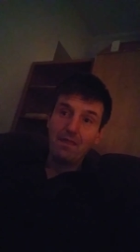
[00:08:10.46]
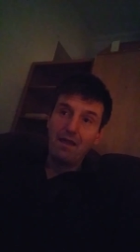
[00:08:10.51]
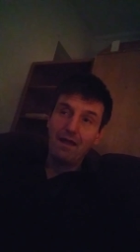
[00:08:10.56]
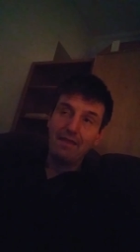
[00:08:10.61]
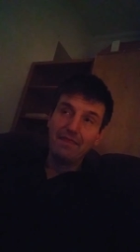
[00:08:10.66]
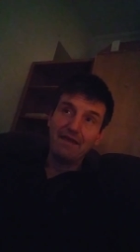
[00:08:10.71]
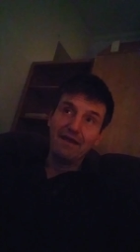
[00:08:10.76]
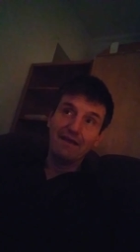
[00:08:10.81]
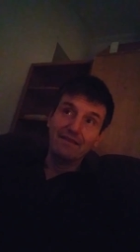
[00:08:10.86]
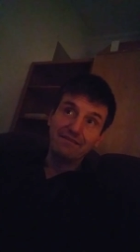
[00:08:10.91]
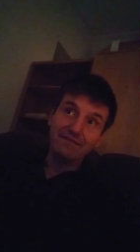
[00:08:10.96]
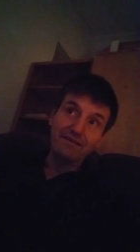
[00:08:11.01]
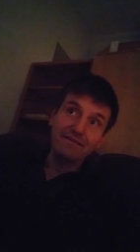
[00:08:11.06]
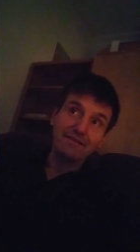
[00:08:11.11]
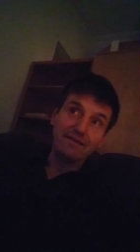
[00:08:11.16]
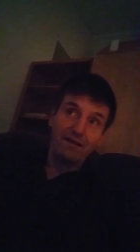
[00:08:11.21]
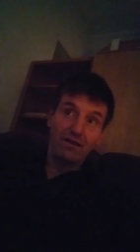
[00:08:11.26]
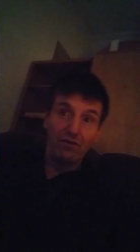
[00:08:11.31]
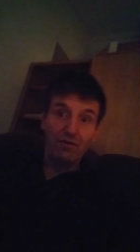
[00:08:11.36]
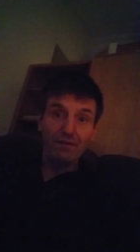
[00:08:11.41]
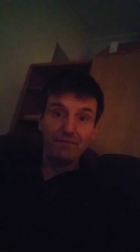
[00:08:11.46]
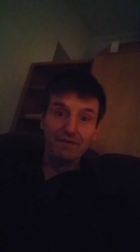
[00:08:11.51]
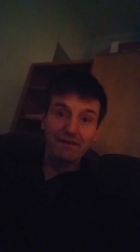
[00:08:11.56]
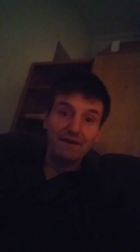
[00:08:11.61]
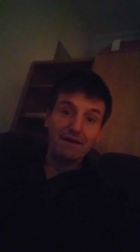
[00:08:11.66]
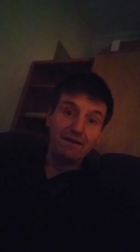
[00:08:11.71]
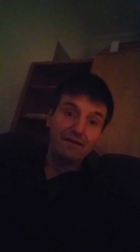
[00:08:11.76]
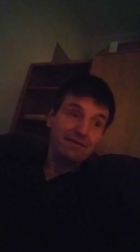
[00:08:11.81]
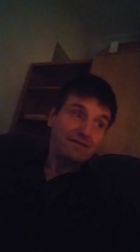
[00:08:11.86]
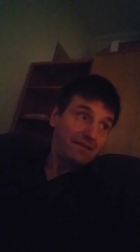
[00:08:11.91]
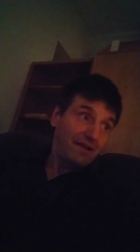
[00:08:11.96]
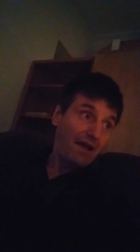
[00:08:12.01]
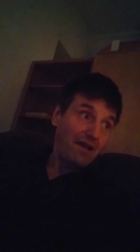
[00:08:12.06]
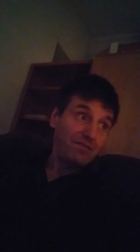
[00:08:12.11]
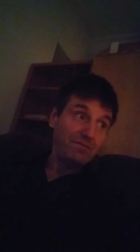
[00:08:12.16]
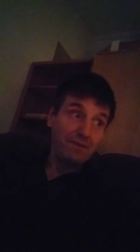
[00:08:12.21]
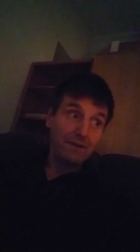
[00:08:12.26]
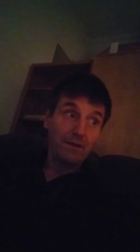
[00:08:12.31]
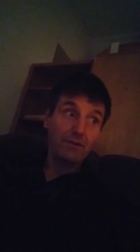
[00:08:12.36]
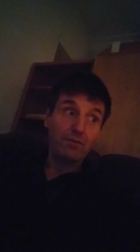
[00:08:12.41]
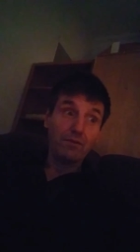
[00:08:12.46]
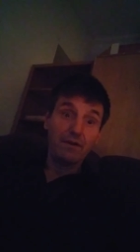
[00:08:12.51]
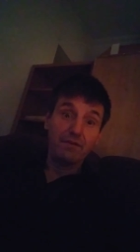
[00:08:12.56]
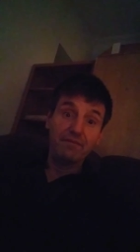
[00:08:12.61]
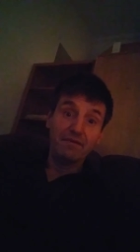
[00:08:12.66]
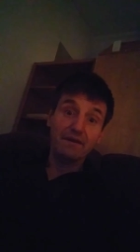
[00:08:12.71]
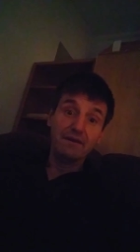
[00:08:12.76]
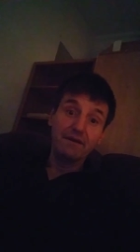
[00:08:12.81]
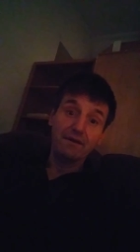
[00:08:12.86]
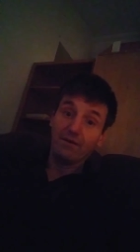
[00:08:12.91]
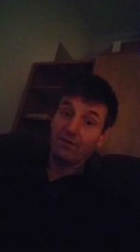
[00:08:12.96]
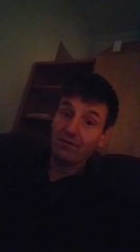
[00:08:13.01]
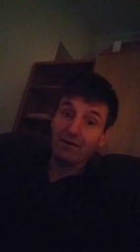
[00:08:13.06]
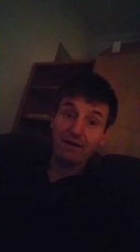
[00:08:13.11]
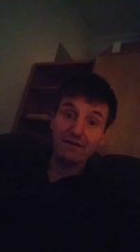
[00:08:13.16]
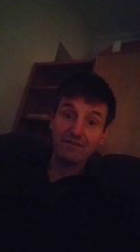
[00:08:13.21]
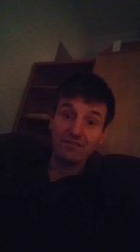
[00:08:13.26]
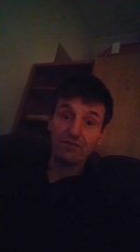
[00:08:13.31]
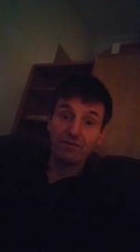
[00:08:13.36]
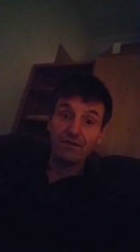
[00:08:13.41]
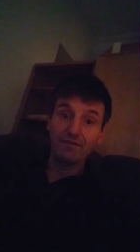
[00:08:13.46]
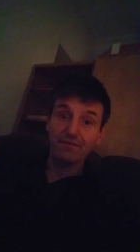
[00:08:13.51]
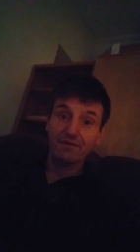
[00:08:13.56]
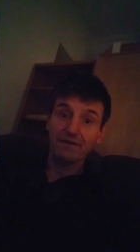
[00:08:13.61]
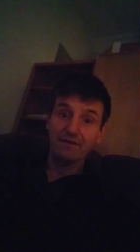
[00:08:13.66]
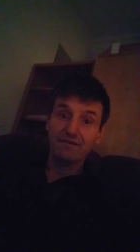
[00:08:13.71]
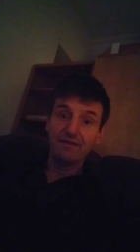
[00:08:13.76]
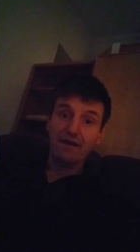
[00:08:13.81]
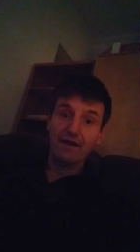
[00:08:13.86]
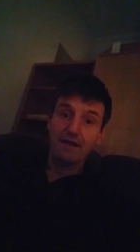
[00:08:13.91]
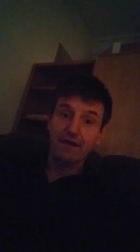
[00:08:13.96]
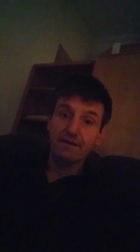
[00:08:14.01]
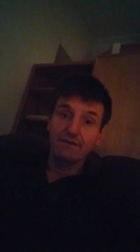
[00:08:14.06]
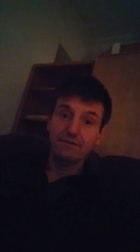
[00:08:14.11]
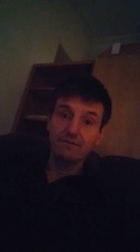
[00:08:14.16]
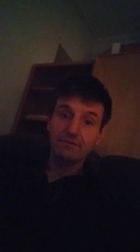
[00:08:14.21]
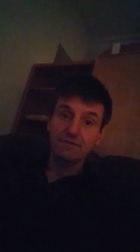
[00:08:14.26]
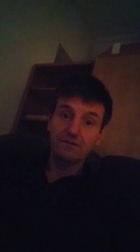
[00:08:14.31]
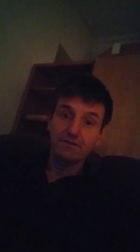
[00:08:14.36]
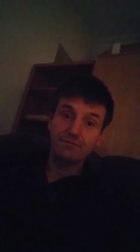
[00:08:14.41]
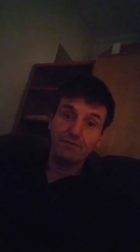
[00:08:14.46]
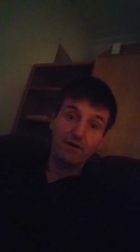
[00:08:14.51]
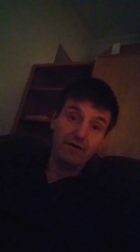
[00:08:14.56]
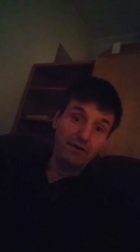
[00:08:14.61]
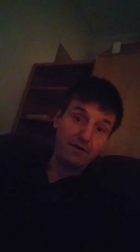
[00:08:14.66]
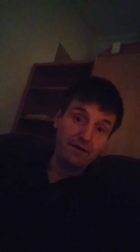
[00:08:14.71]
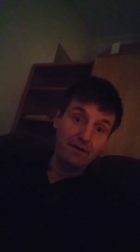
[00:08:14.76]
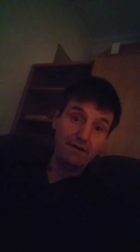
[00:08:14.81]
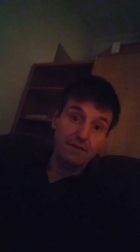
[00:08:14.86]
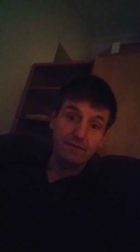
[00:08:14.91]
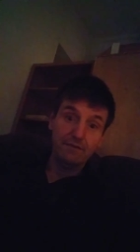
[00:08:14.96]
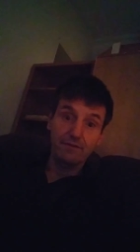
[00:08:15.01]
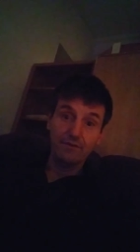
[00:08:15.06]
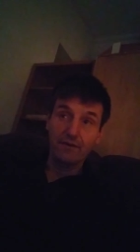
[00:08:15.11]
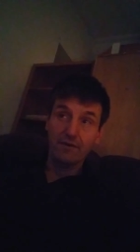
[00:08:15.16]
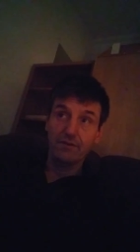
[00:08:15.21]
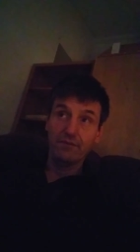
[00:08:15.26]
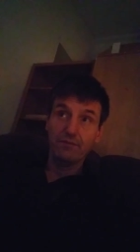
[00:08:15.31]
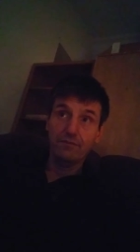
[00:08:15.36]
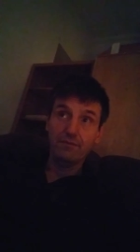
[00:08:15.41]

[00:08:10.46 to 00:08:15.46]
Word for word: And we had sensing equipment and seismic equipment and all kinds of equipment inside to monitor it. So